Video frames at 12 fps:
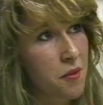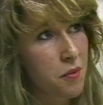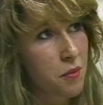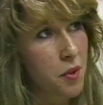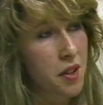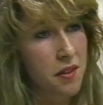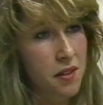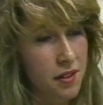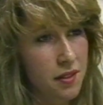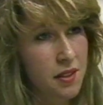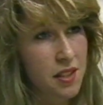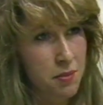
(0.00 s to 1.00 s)
with
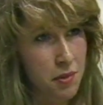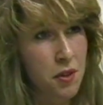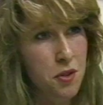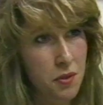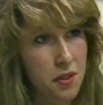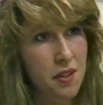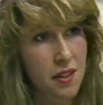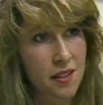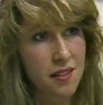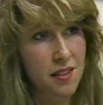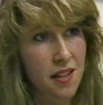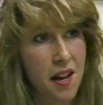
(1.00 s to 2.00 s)
spiritual
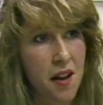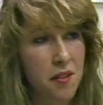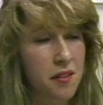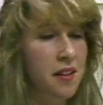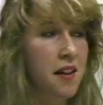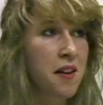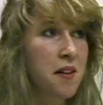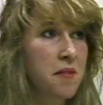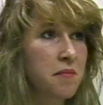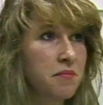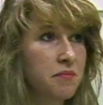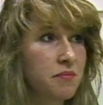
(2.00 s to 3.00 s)
things now,
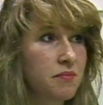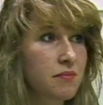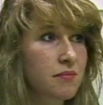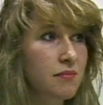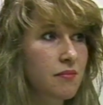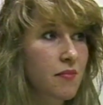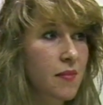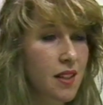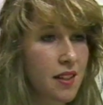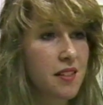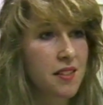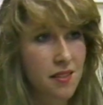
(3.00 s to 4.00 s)

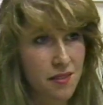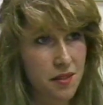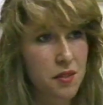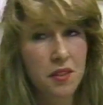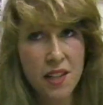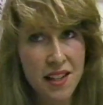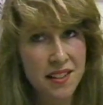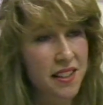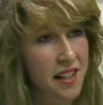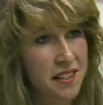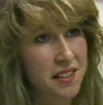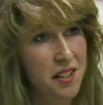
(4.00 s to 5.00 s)
he's the likely
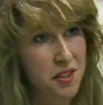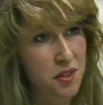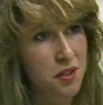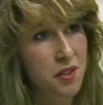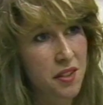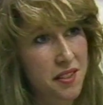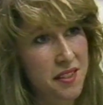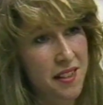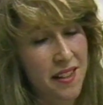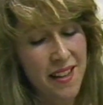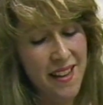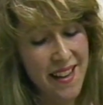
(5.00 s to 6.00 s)
candidate to do this.
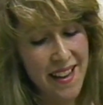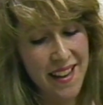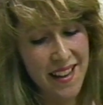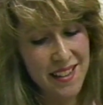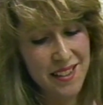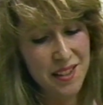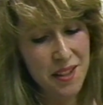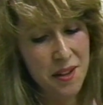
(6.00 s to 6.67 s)
And